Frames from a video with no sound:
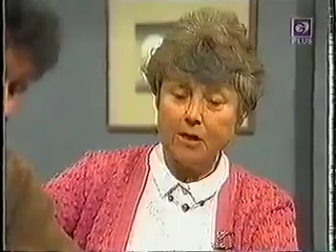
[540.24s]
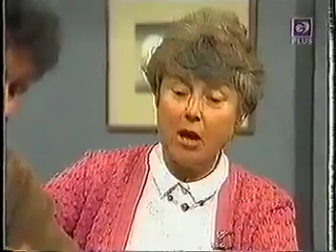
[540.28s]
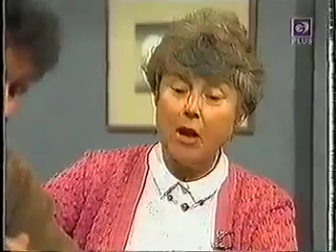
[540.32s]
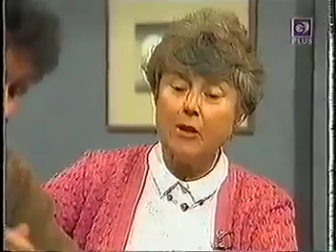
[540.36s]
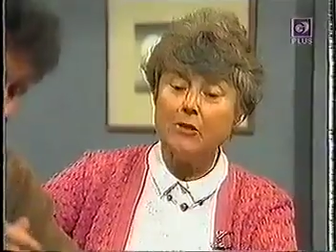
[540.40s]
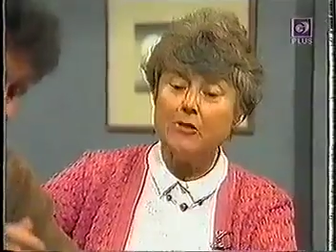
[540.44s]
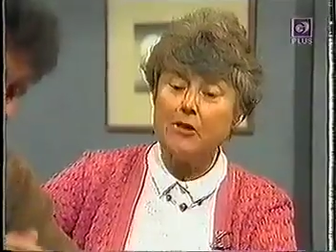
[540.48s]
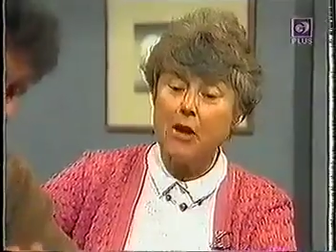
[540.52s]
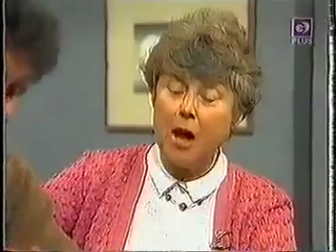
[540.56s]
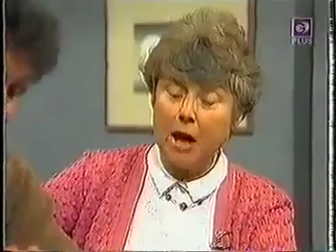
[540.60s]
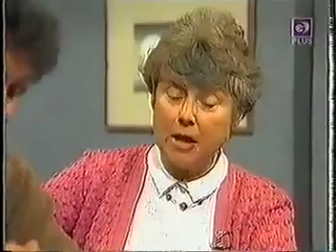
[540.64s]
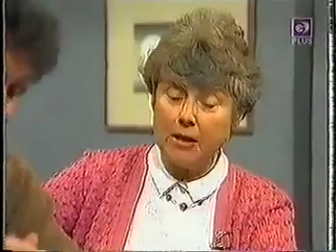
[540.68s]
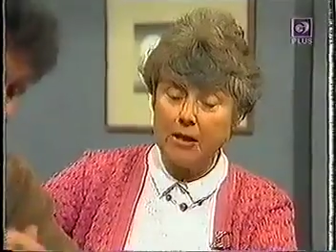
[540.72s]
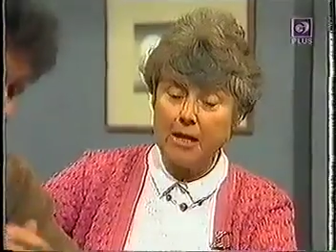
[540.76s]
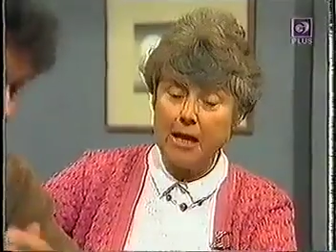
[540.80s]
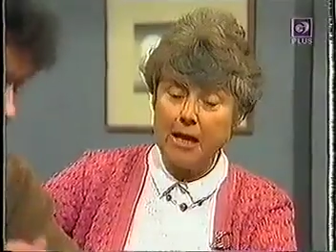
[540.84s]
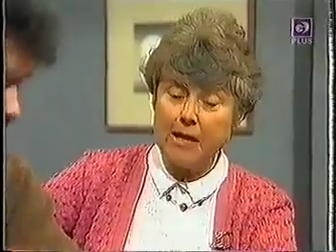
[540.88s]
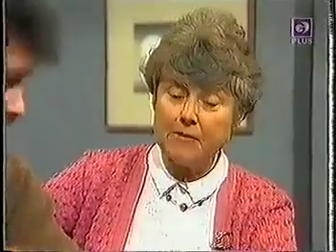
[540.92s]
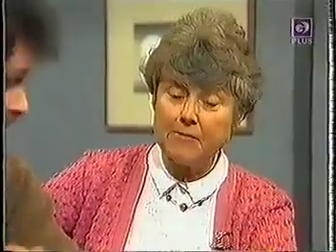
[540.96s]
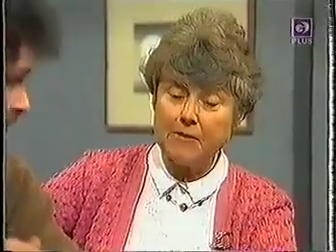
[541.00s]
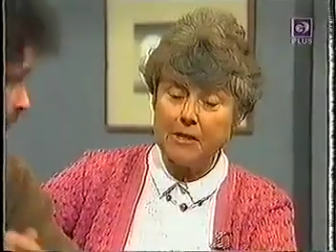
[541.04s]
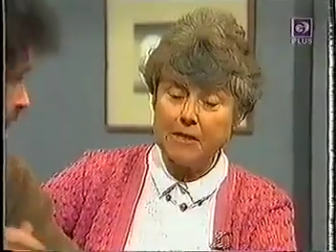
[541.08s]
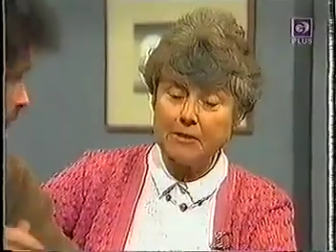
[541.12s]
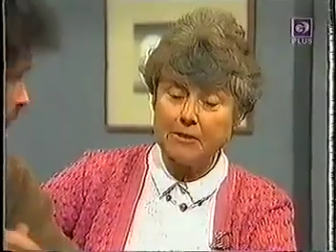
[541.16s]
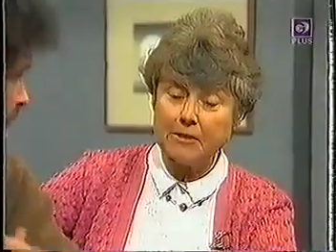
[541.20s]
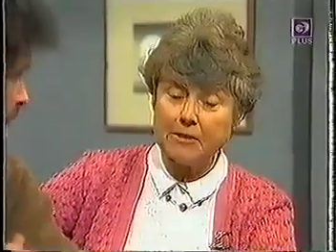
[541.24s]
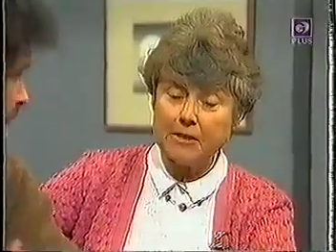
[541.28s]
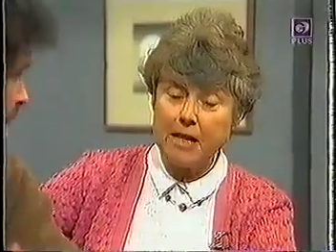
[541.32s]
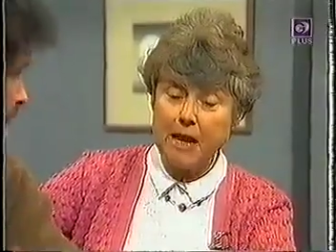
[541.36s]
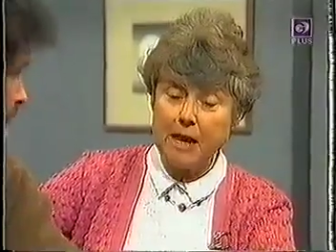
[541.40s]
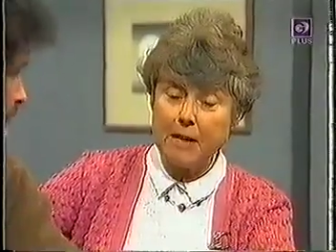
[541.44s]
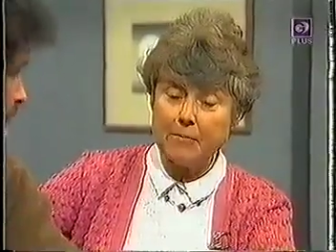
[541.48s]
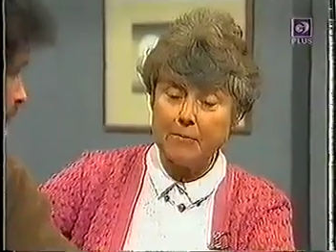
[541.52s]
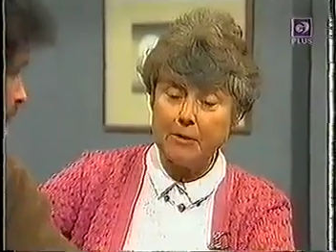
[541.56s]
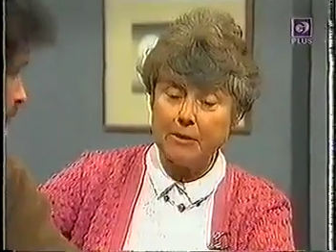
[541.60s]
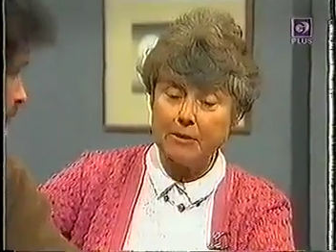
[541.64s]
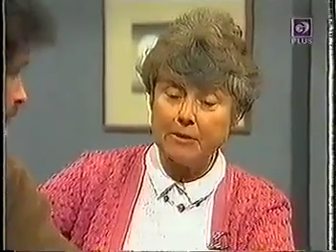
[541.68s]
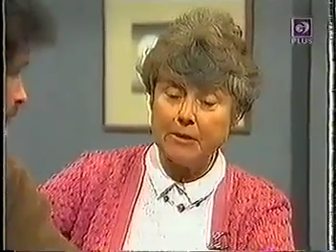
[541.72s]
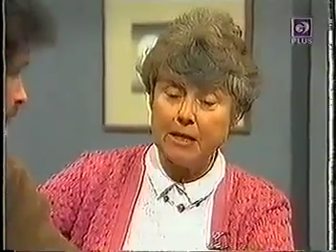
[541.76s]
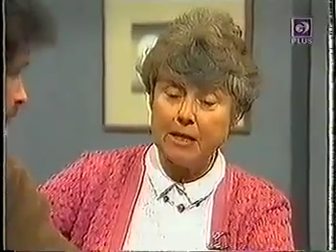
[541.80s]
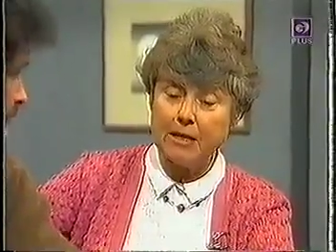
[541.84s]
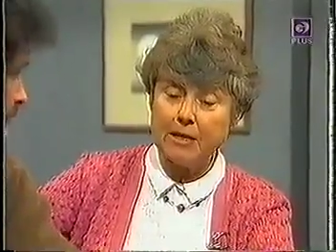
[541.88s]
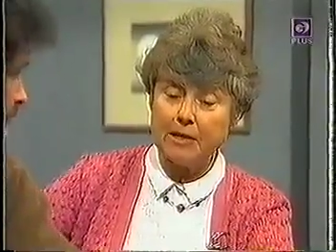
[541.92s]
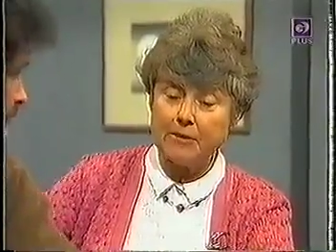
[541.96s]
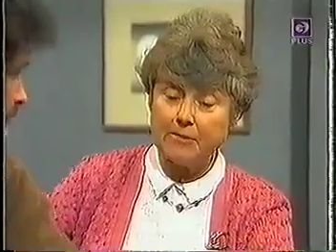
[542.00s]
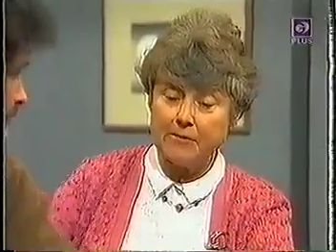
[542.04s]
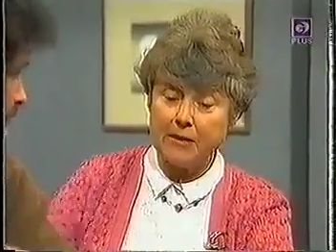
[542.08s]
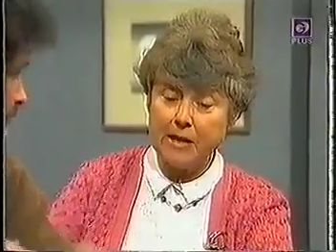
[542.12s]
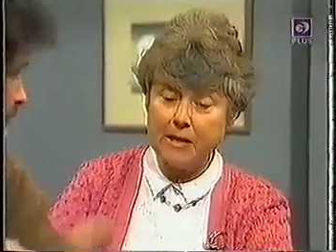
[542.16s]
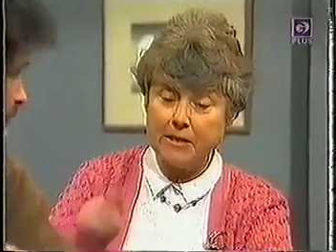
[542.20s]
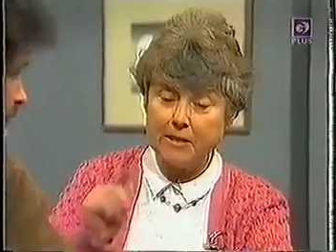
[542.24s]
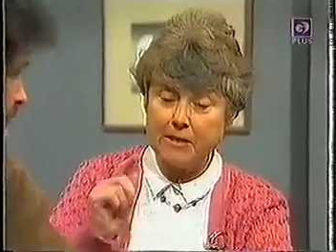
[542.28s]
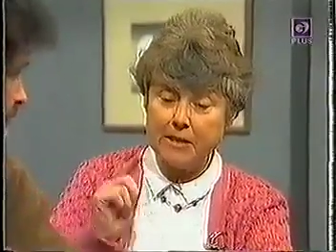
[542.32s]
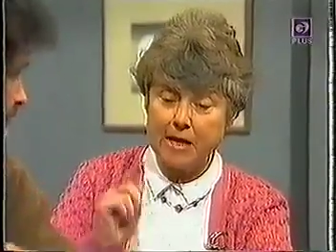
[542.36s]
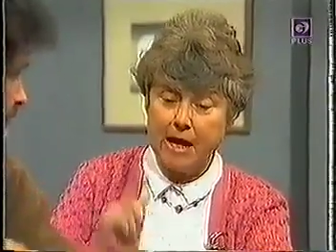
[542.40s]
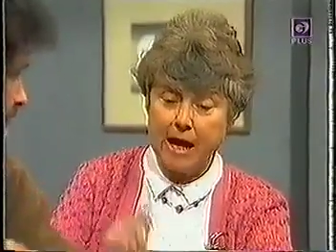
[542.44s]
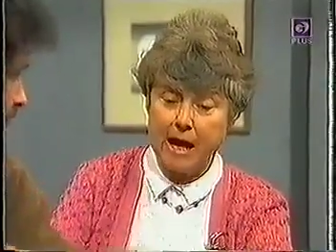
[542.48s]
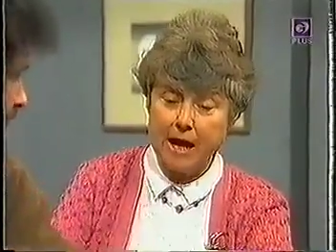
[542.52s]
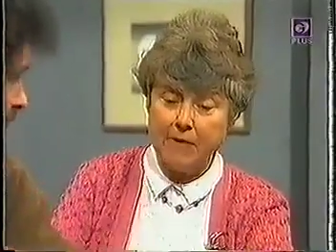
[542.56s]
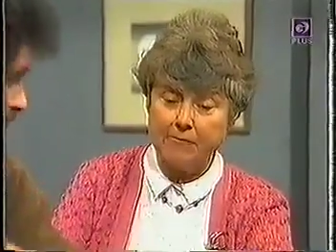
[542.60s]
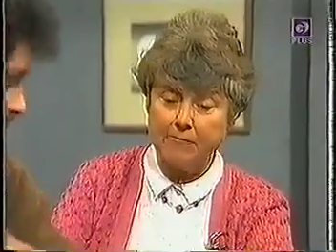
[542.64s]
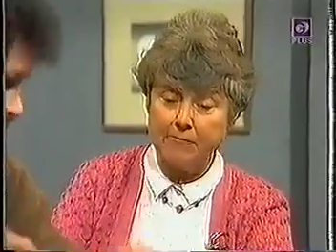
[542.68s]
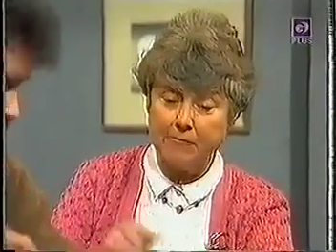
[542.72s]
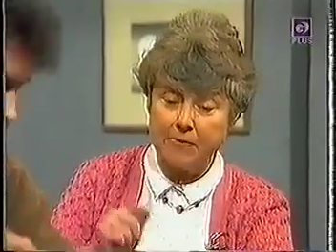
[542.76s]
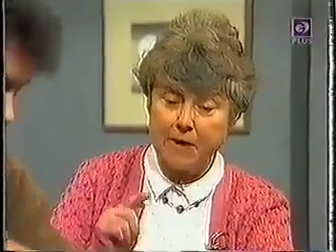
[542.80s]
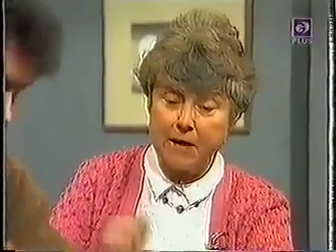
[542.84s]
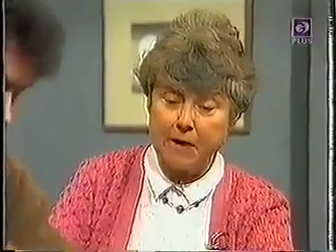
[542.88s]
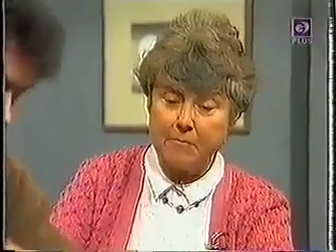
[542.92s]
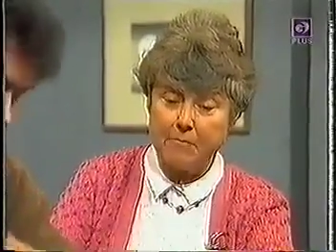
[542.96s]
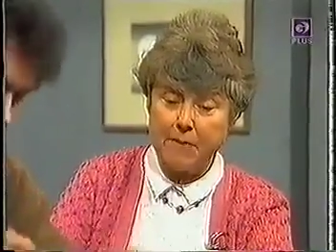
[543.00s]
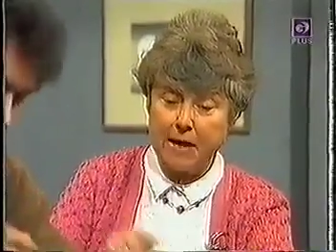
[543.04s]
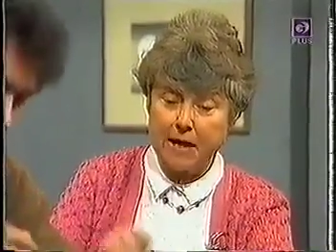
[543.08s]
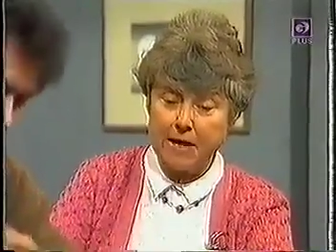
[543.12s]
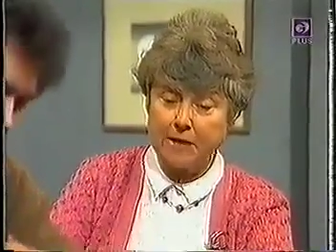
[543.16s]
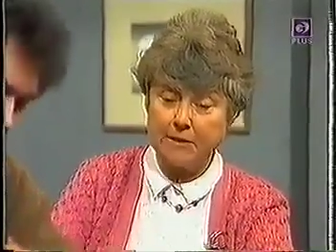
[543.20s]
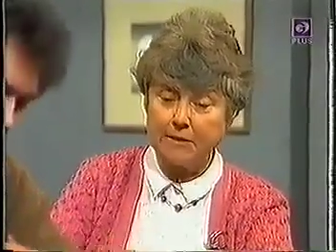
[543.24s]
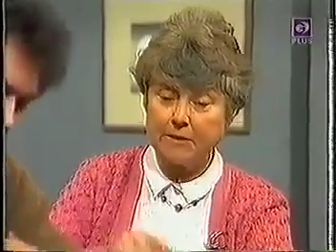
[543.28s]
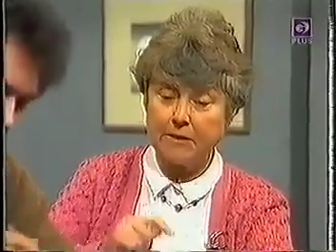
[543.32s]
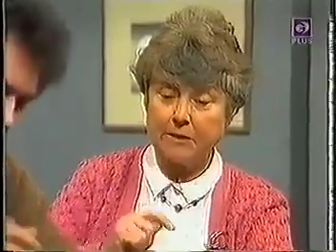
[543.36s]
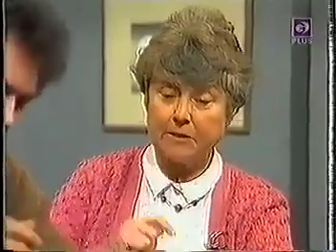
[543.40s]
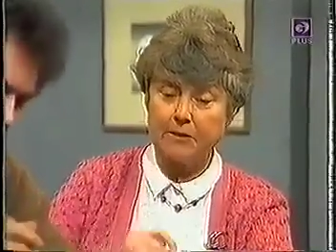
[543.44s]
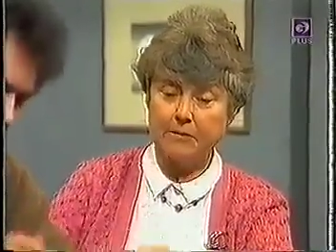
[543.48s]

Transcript: You'll not leave this table till you've eaten every bit.